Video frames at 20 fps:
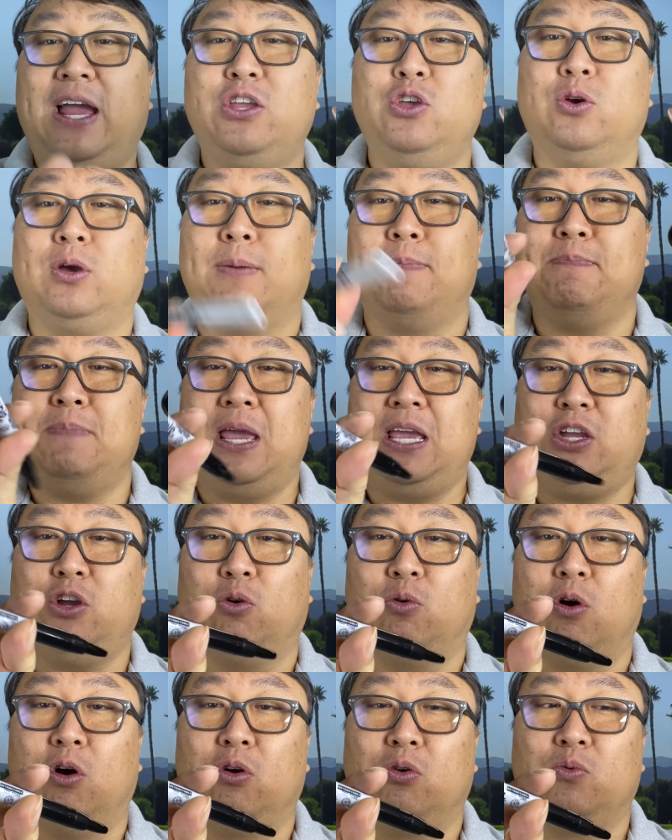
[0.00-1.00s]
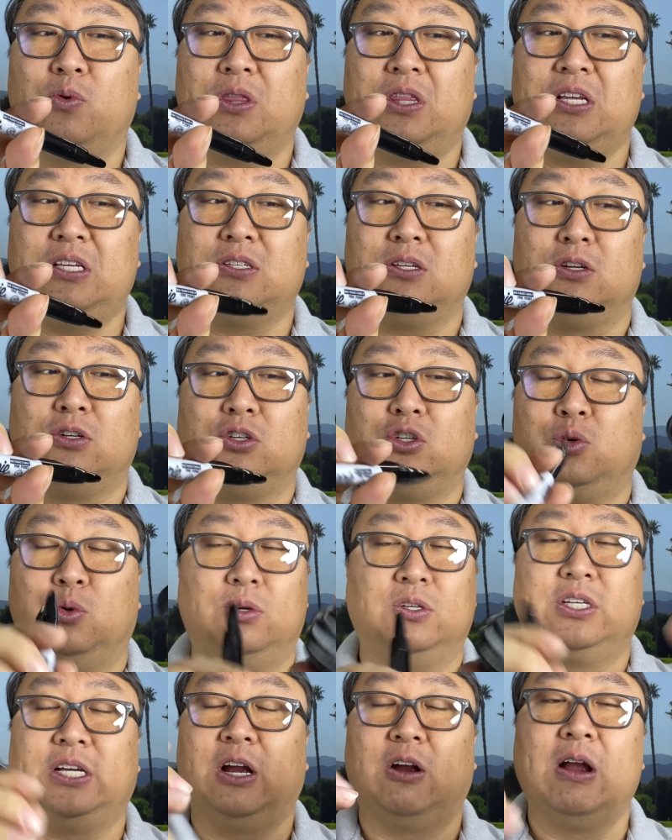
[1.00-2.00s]
You can make your own with these little
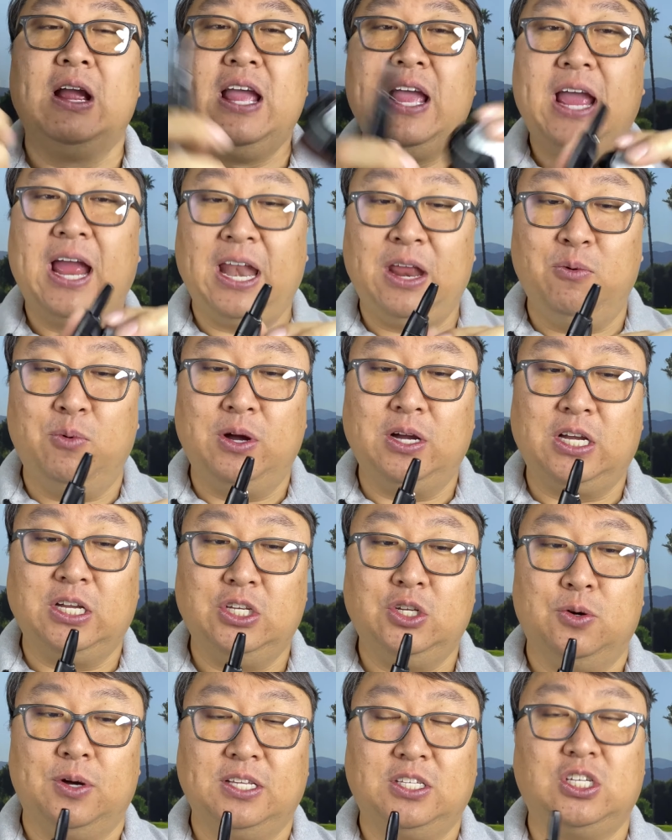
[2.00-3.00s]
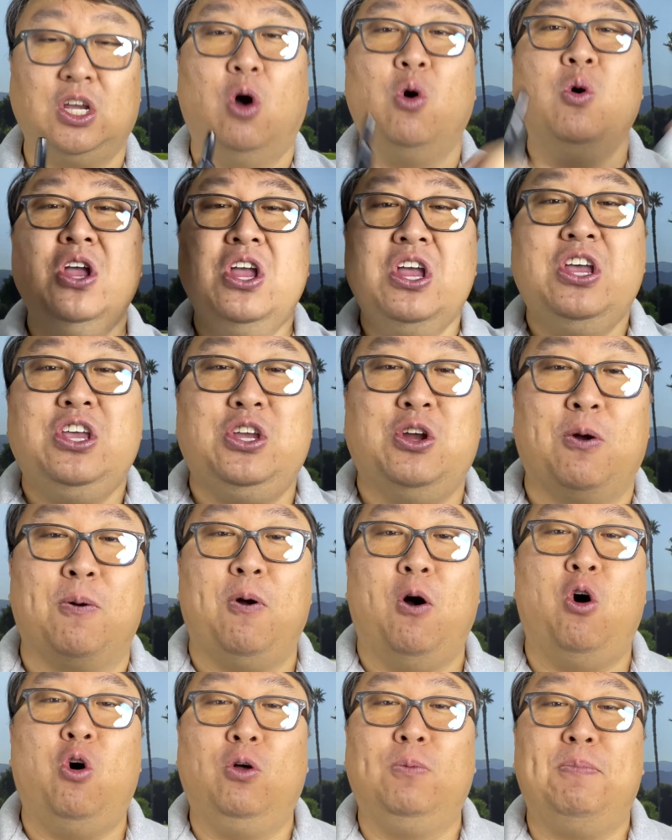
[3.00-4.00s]
tools here. Anyone can do it. So your
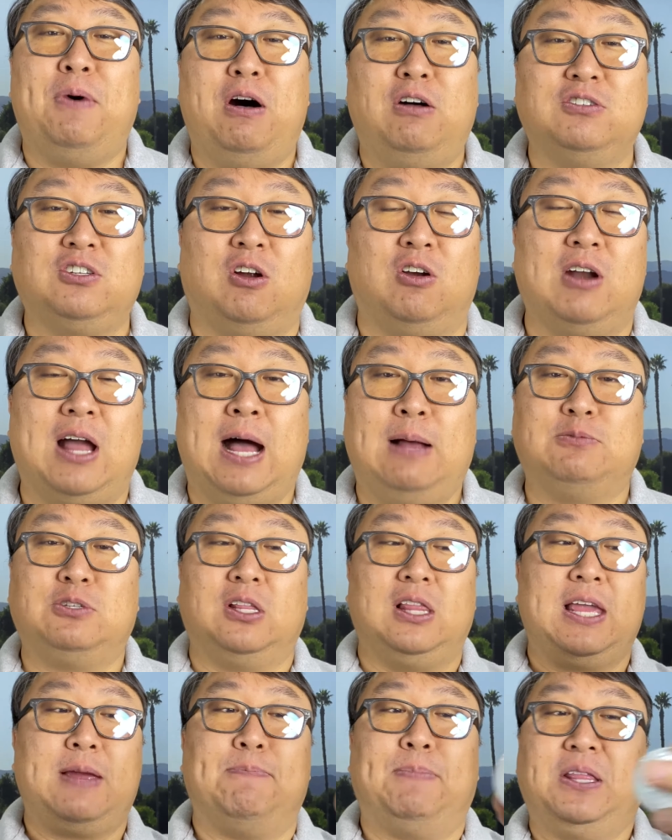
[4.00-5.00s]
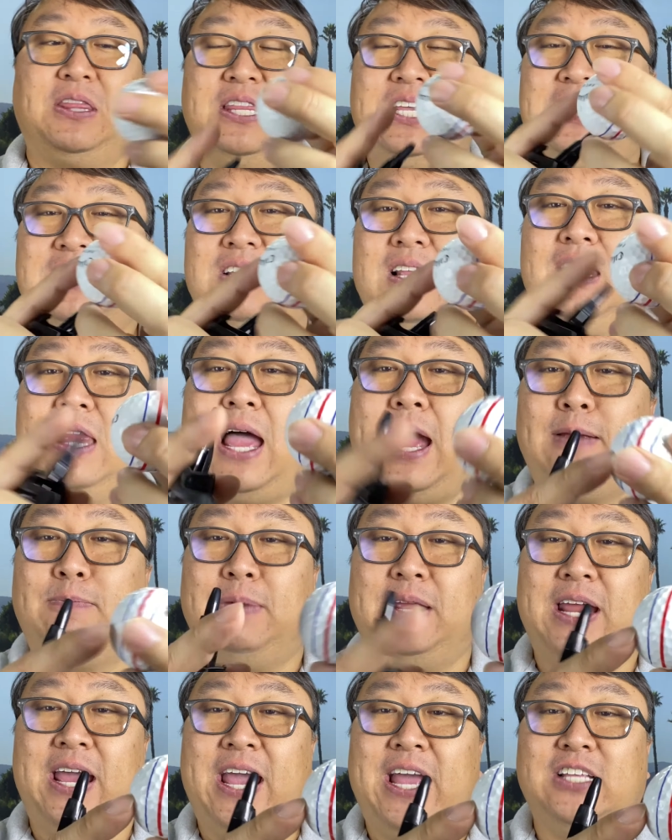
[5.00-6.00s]
old balls aren't obsolete, but these
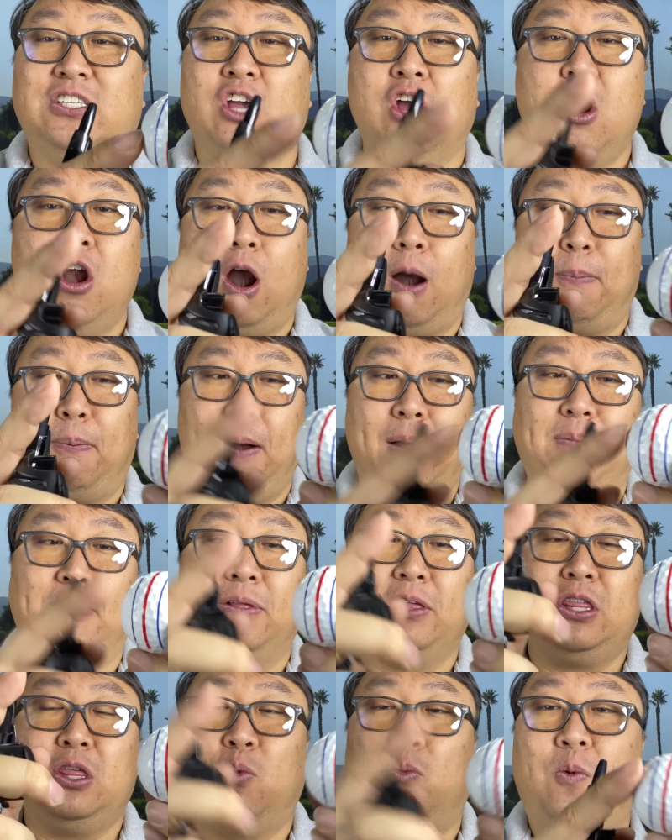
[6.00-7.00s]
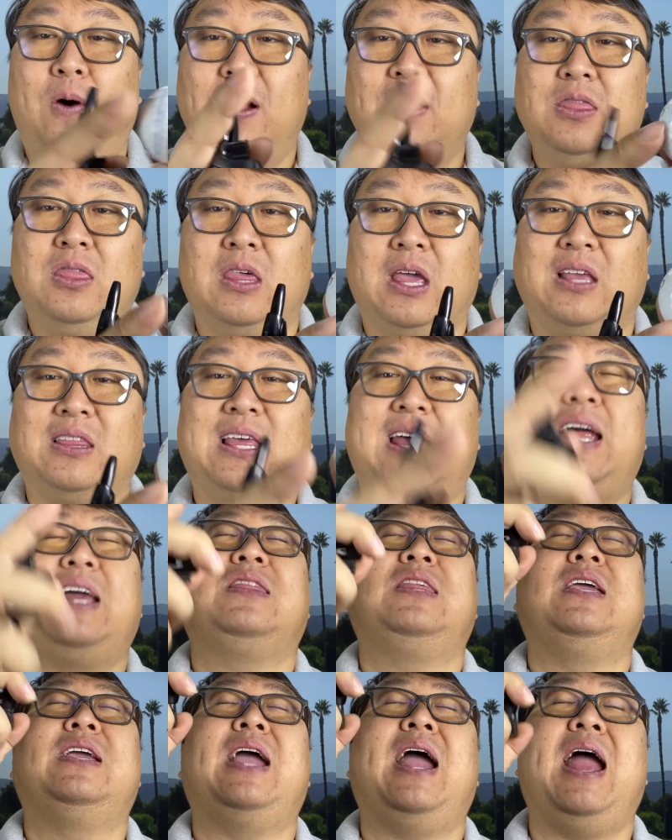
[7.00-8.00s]
alignment aids are probably the one thing that I
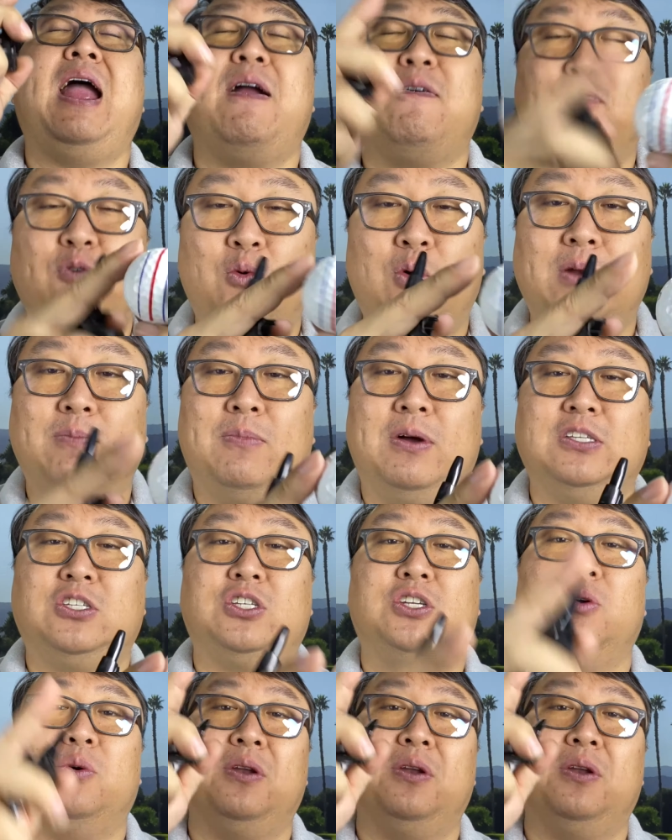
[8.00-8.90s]
think everyone must do.